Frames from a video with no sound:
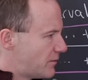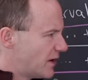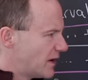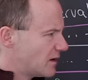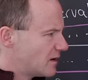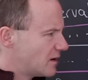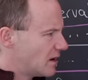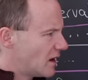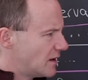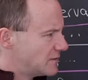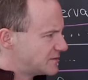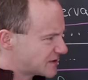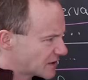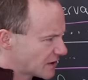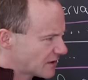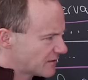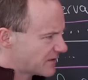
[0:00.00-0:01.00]
But
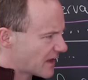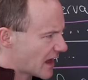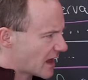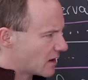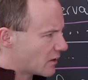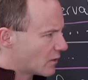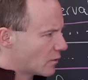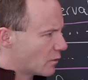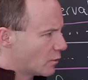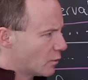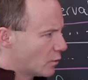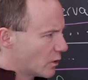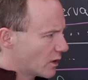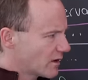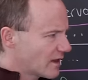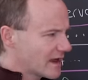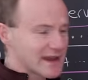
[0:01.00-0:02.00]
observe that
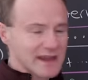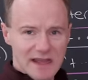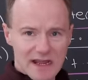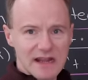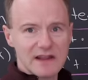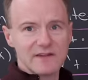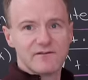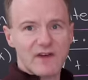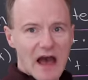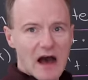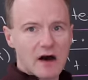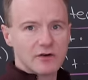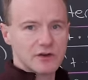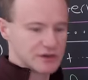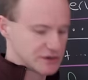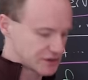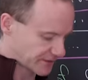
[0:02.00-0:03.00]
we're like getting
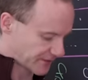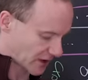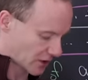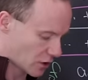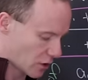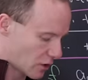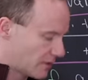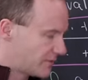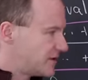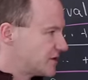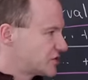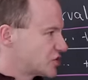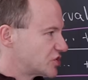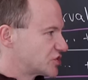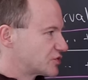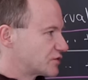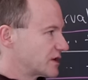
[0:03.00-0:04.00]
values of our
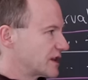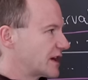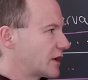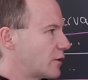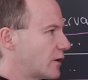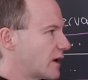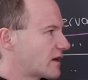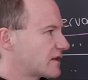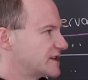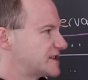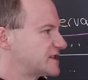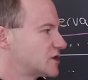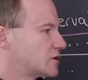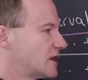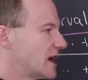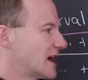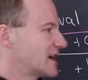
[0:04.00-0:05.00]
coefficients really quickly,
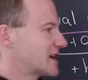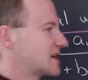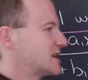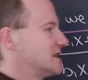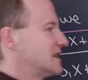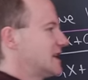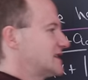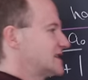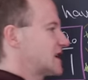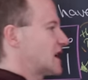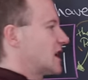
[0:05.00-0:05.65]
so like, let's